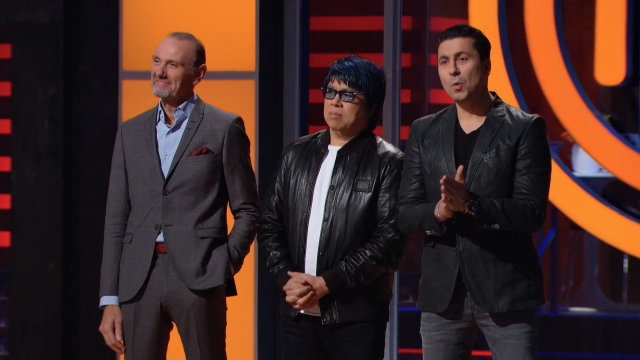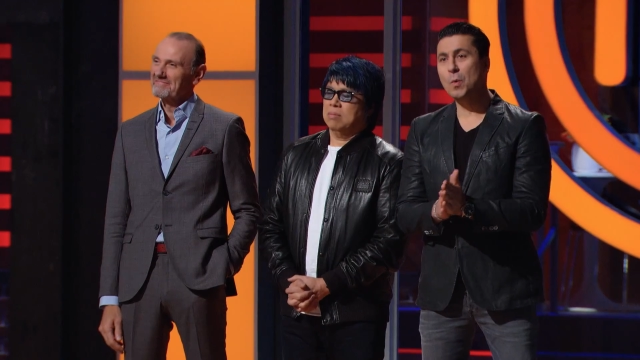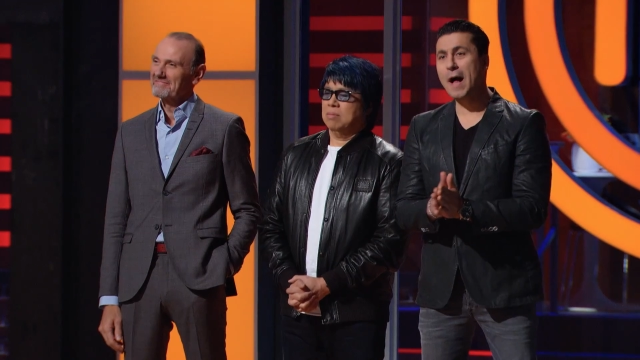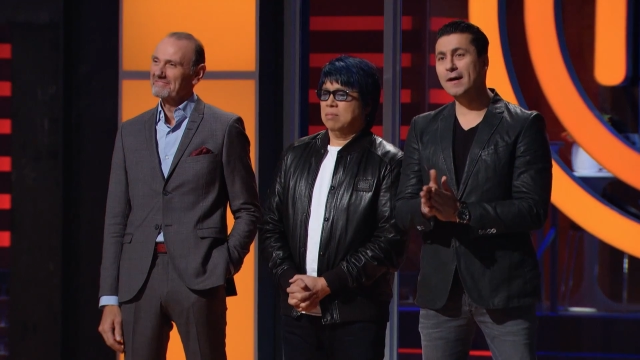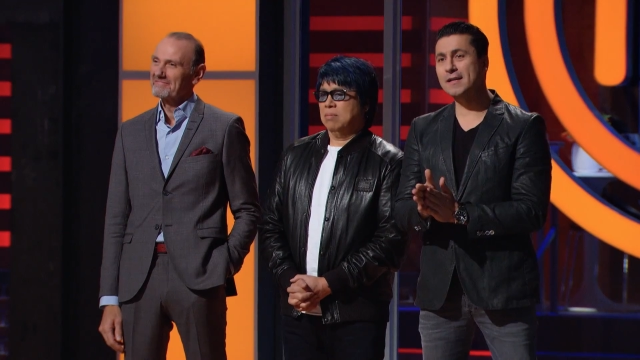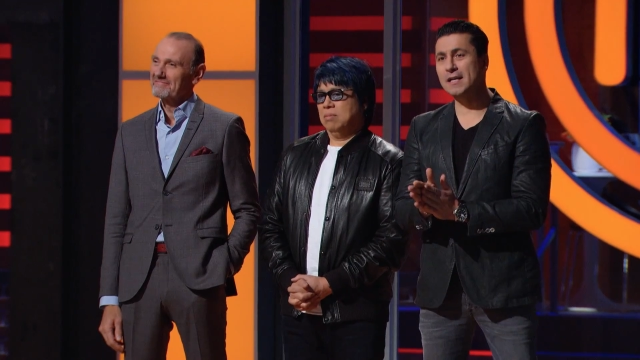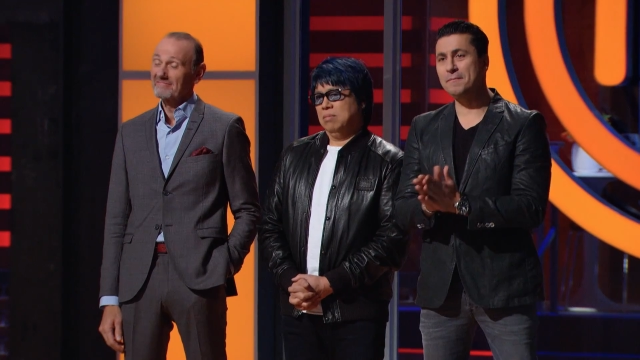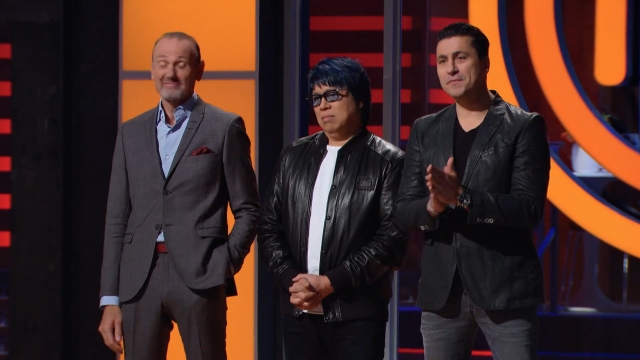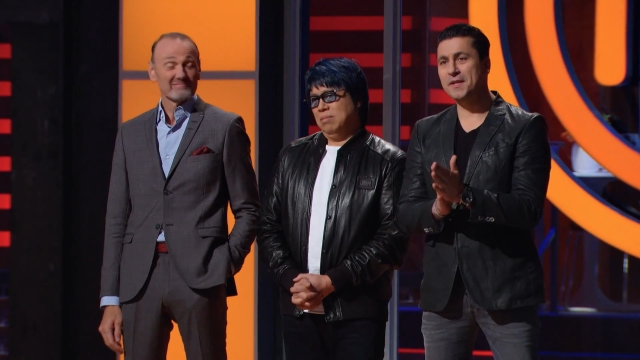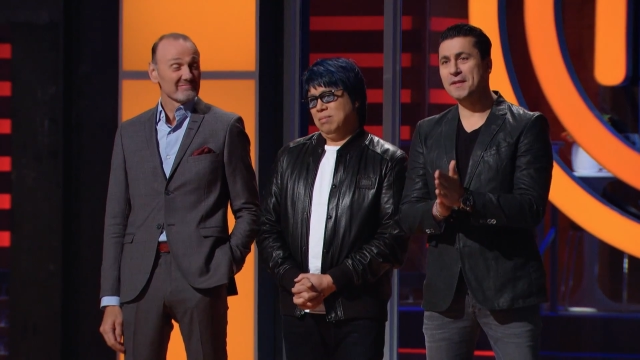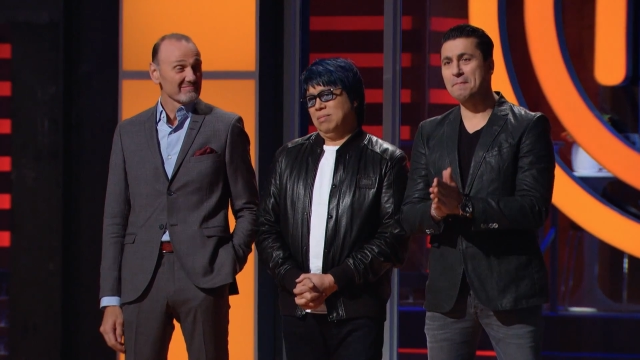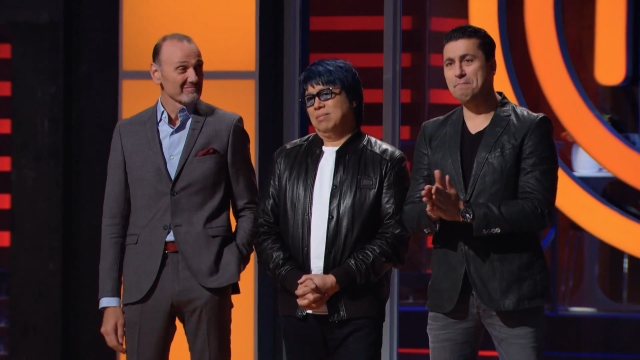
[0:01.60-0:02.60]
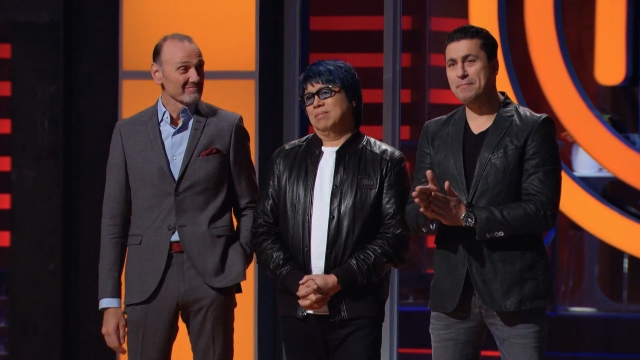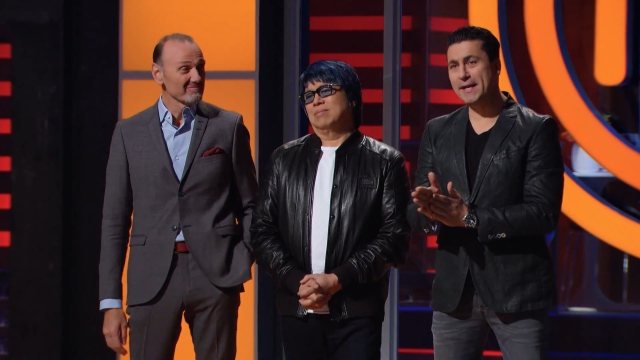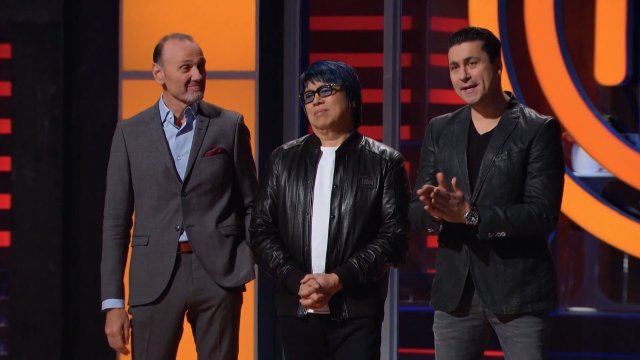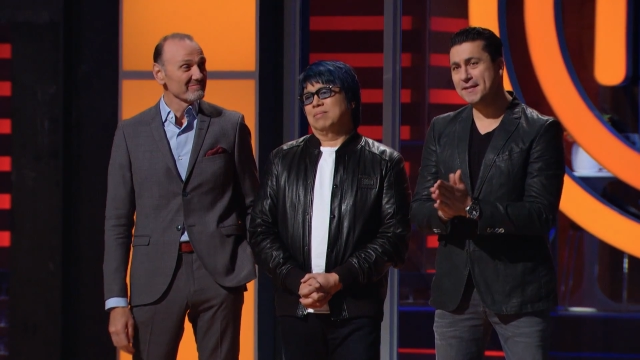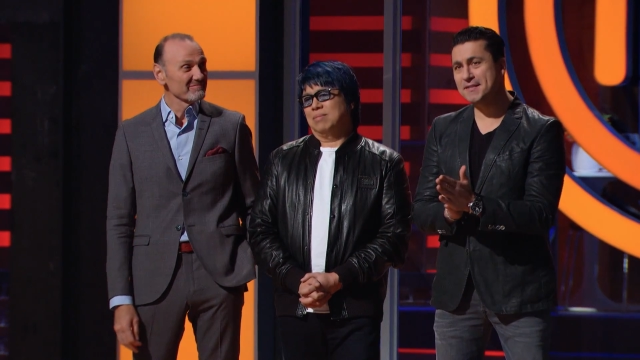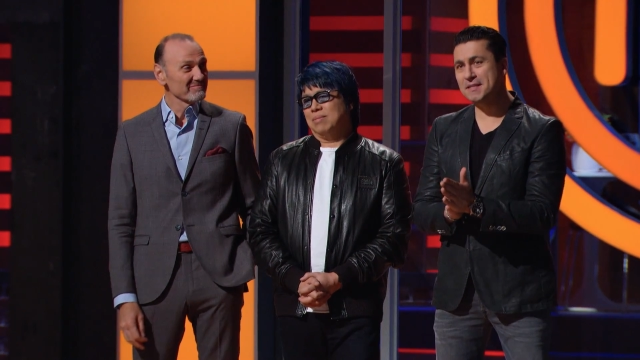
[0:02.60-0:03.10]
Speaker 1: and welcome to the
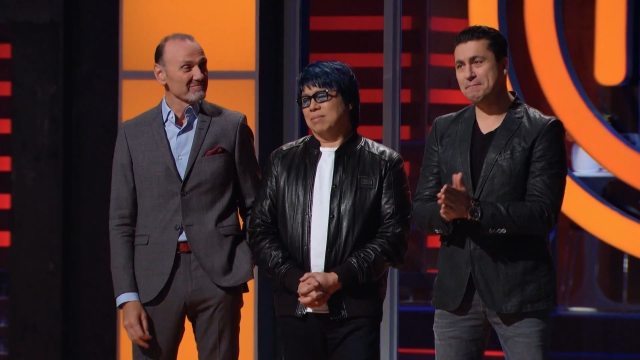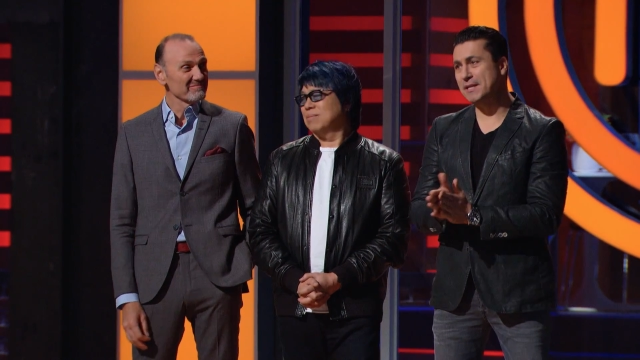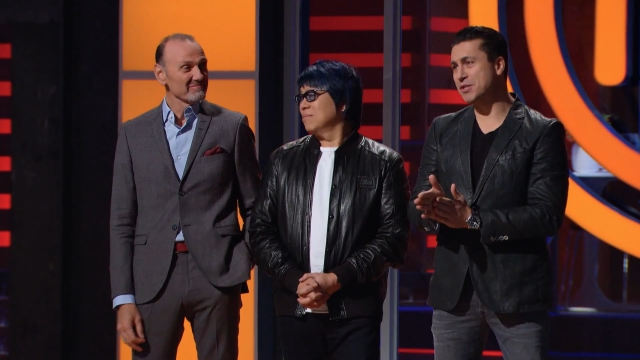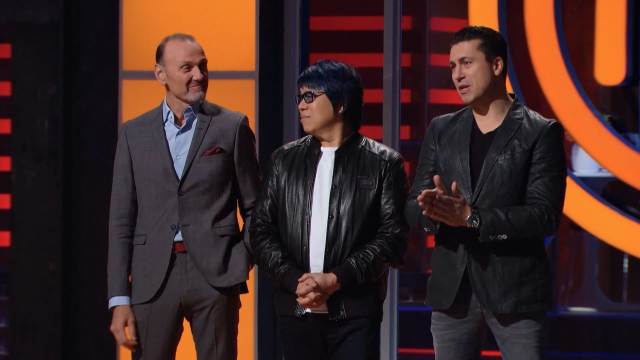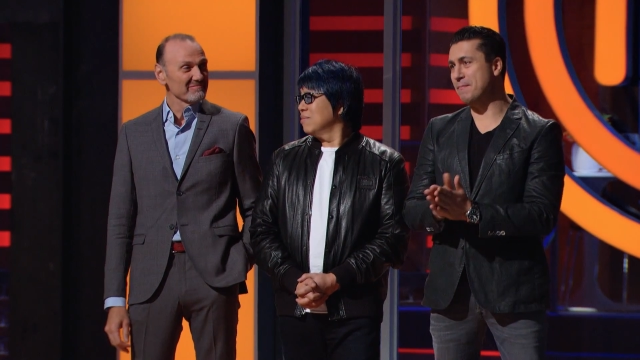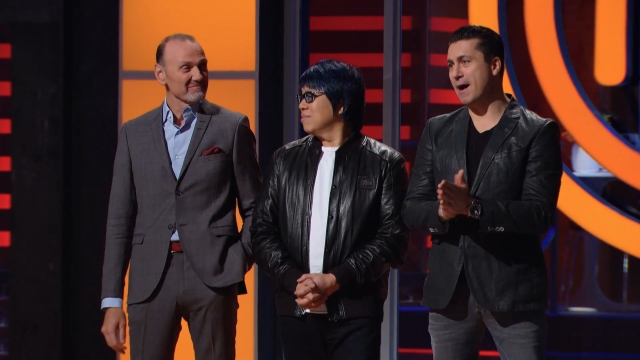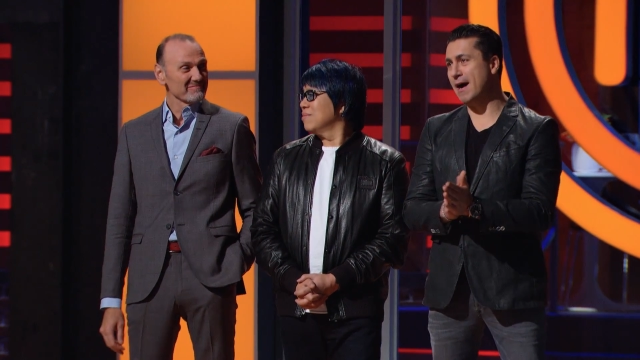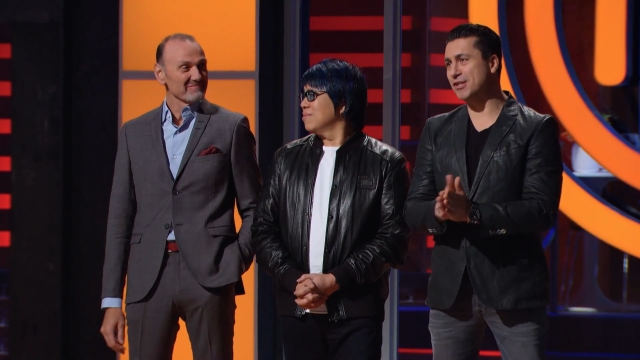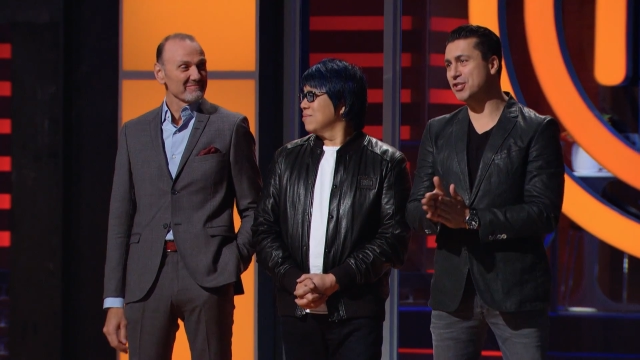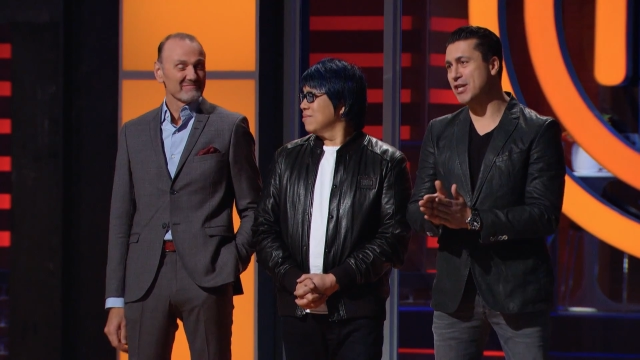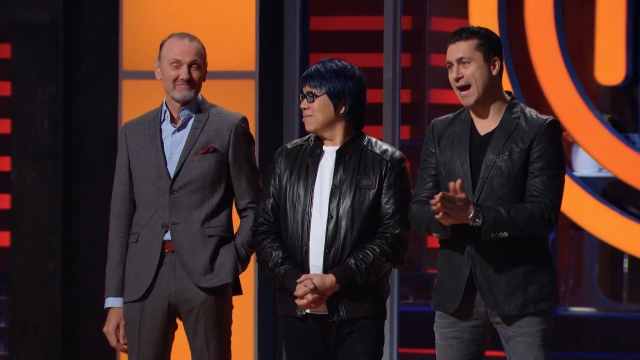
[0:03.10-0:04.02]
biggest mystery box